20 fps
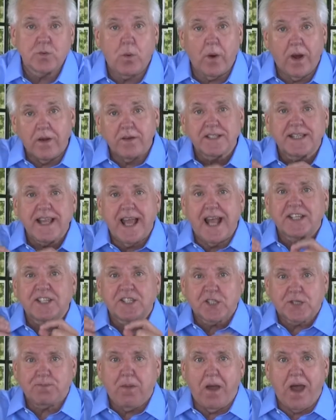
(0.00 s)
Where's that
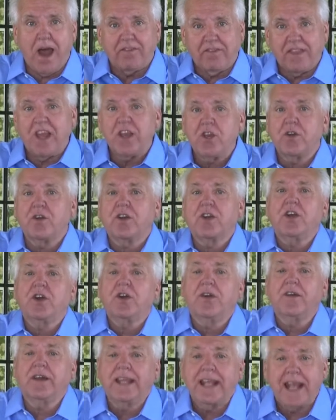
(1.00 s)
spot that you're
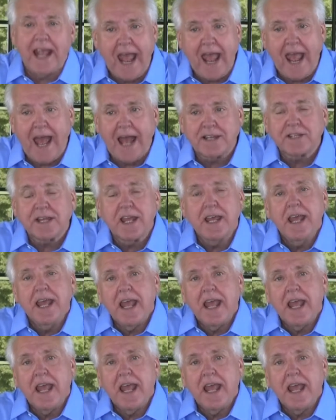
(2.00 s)
currently at?